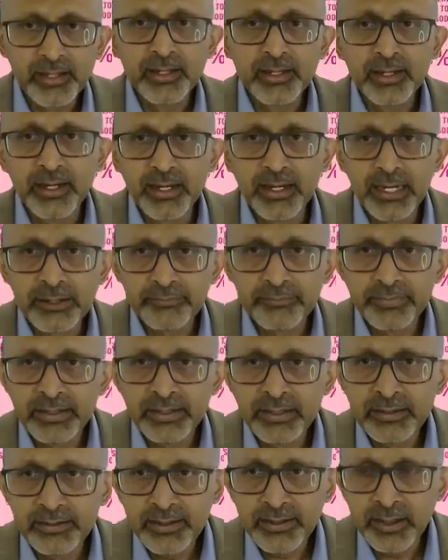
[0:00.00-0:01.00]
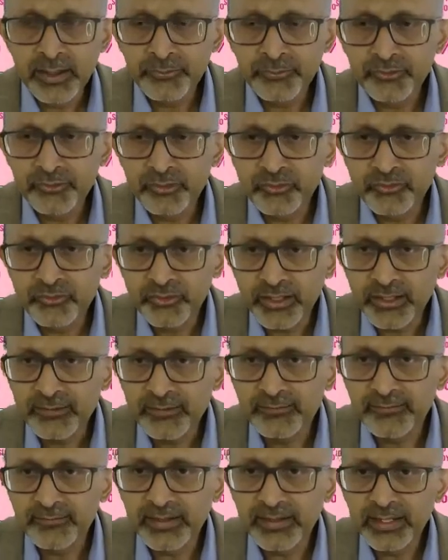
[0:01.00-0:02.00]
When it comes to stage
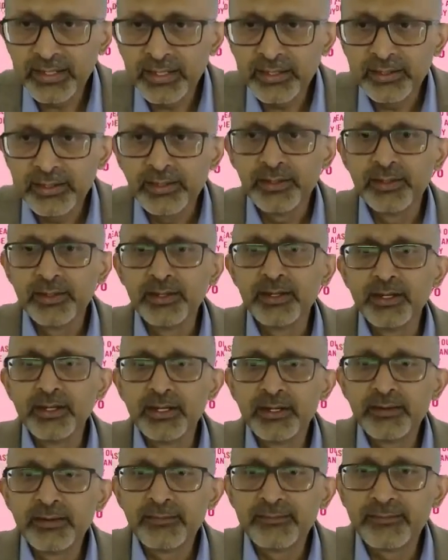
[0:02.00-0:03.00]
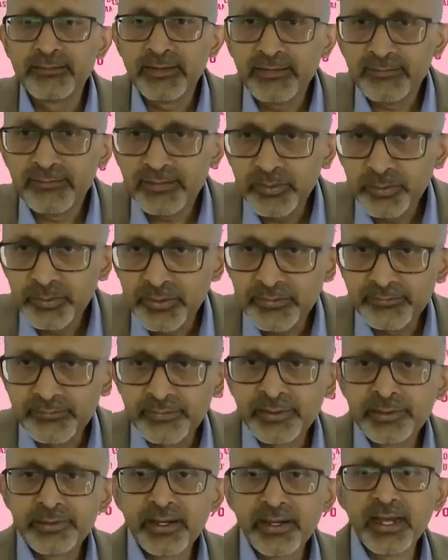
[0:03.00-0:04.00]
3, it is 60%,
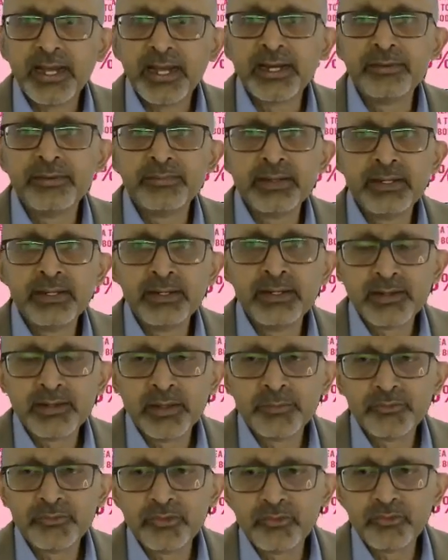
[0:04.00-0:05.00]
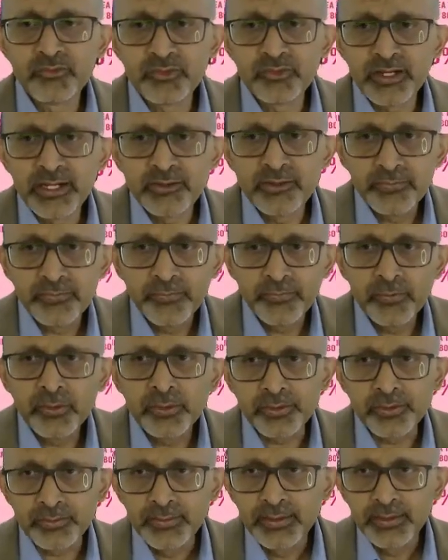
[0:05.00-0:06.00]
and when it comes to stage 4,
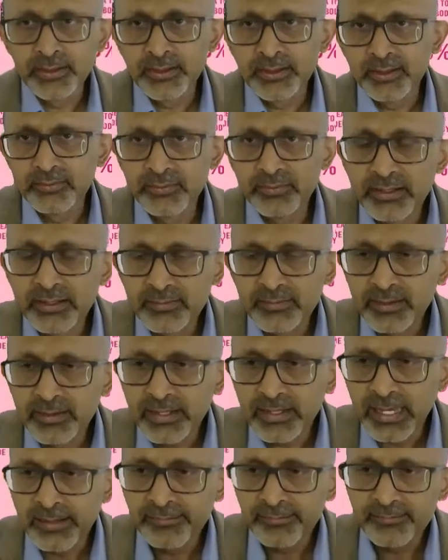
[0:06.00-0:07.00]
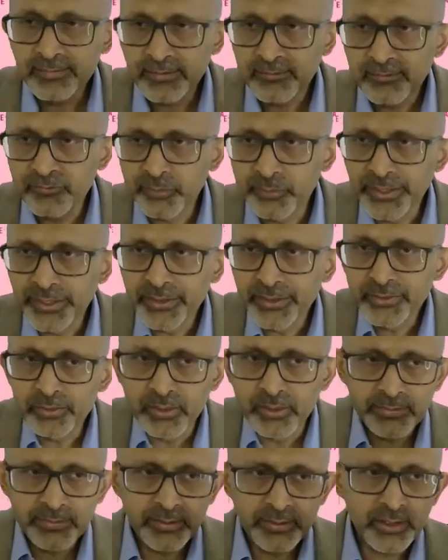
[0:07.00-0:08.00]
where the cancer has spread to
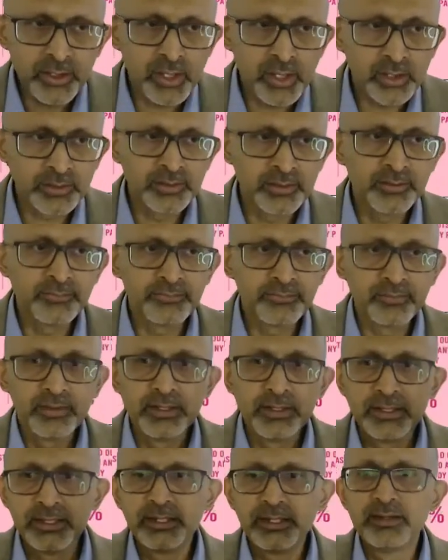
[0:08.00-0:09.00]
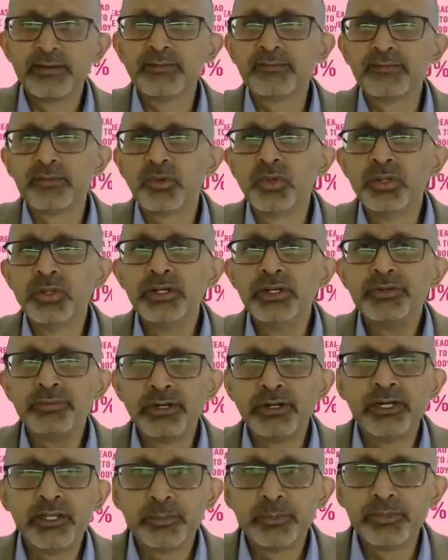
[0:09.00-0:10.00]
other organs, it is only
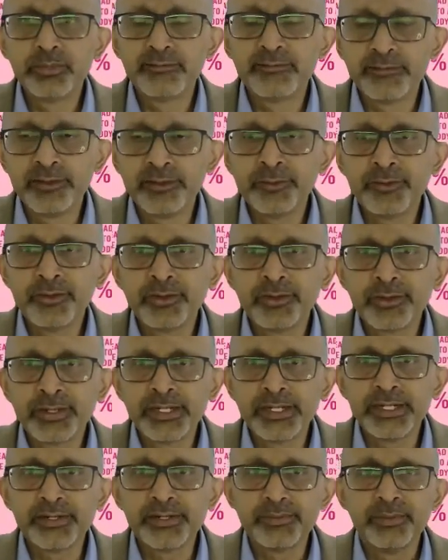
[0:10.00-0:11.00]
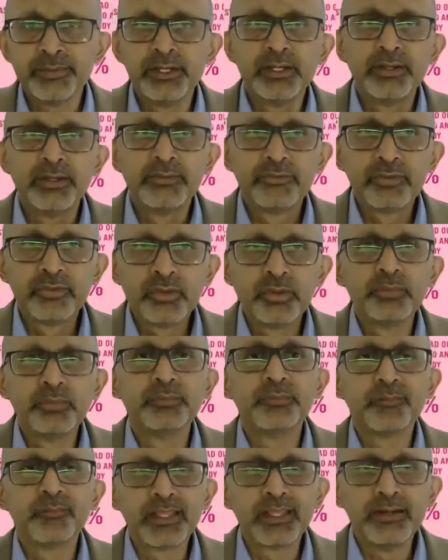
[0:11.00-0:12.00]
20% cure rate. So
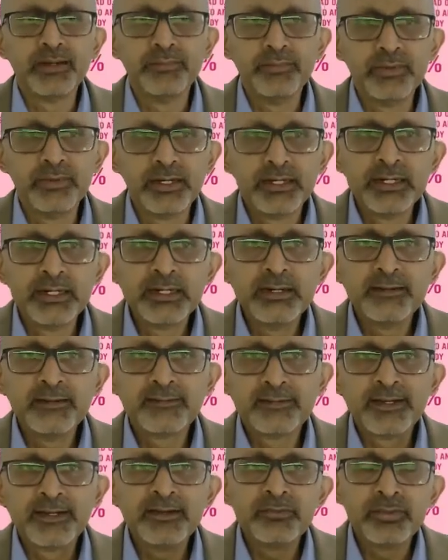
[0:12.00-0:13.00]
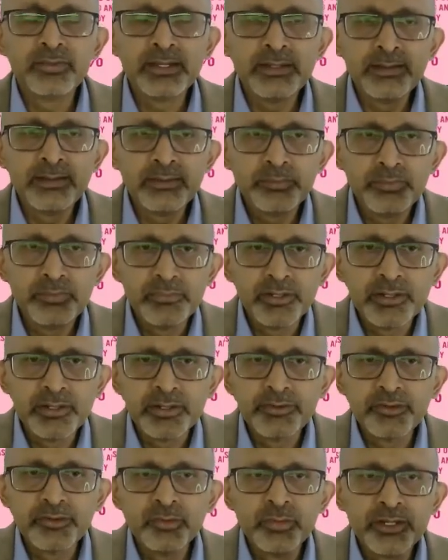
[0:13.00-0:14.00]
early stage, when the
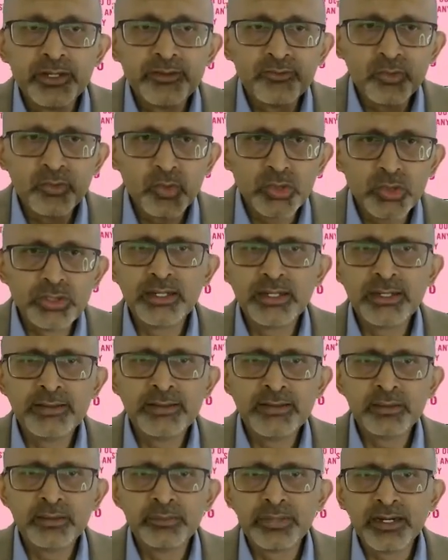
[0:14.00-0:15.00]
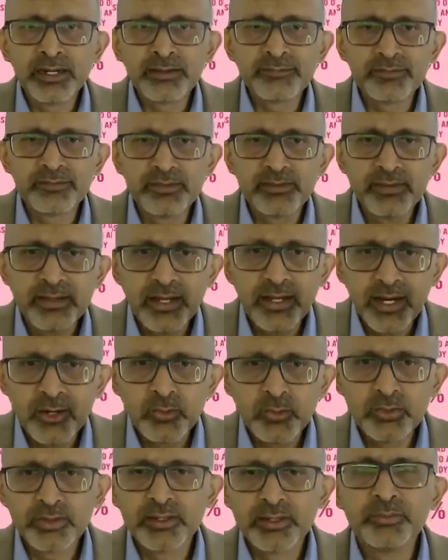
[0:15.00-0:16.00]
tumor is only in the breast, the
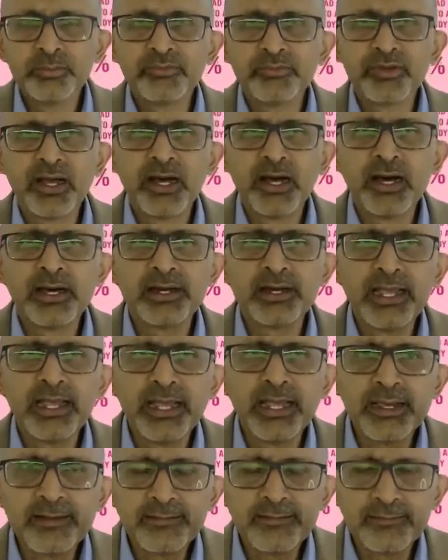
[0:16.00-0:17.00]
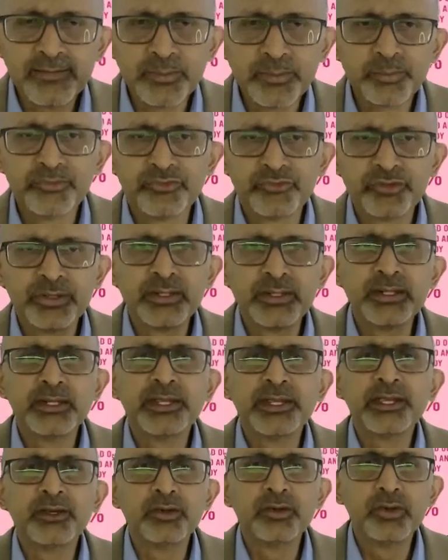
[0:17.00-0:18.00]
outcomes are exceptionally
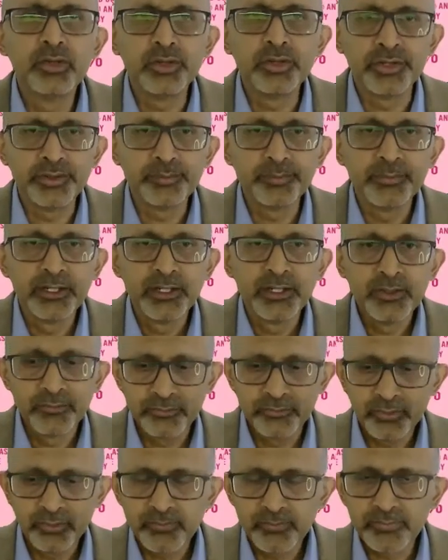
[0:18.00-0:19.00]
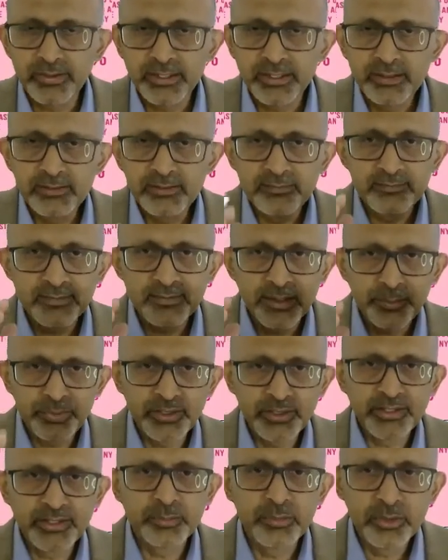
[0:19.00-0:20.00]
good. So it is
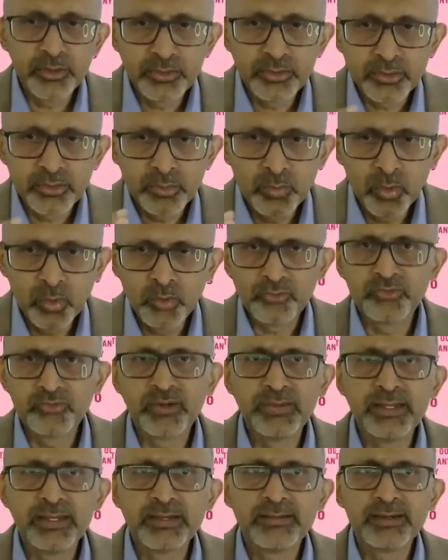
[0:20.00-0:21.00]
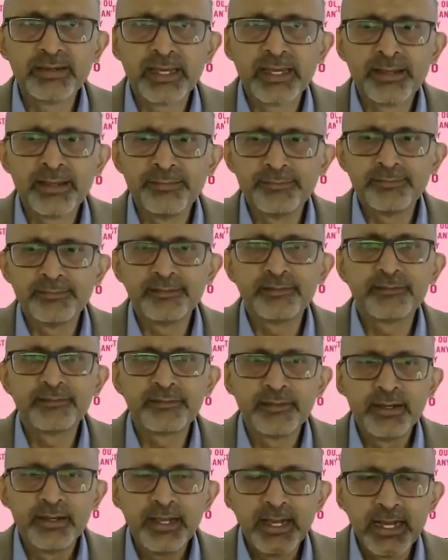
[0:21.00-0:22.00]
applicable to most of the other cancers,
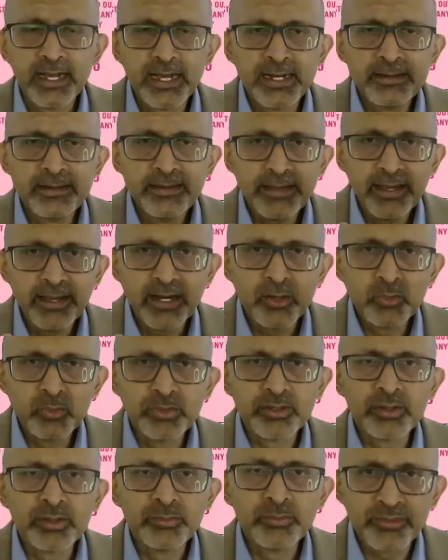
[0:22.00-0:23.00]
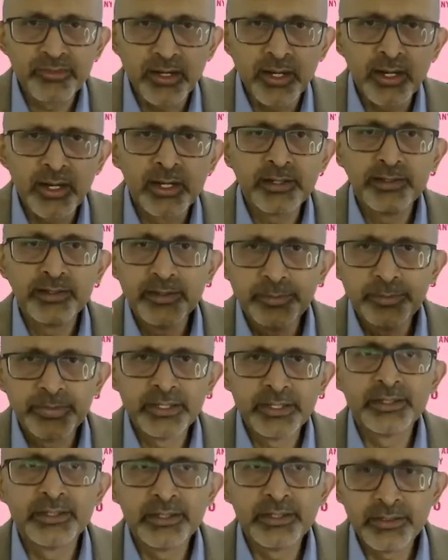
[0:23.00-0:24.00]
and the outcomes are
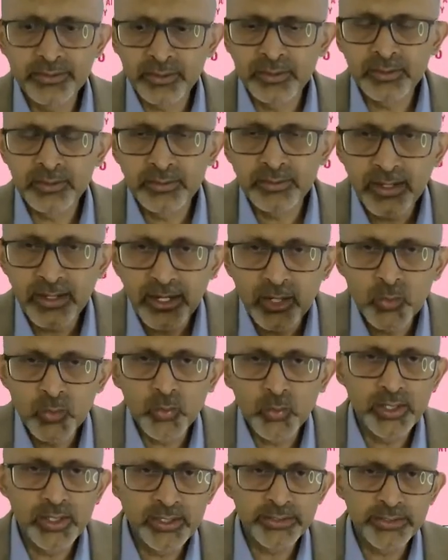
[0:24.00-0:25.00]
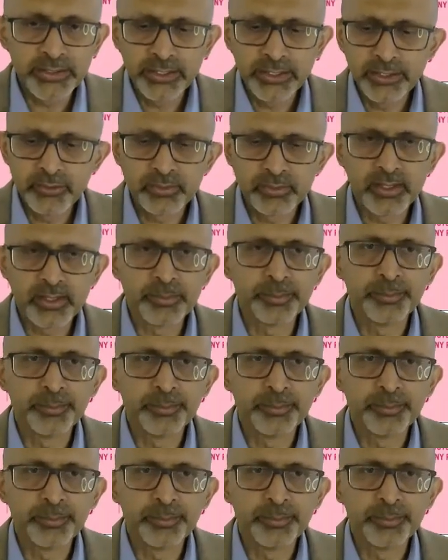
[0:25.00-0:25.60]
dependent on how early you come.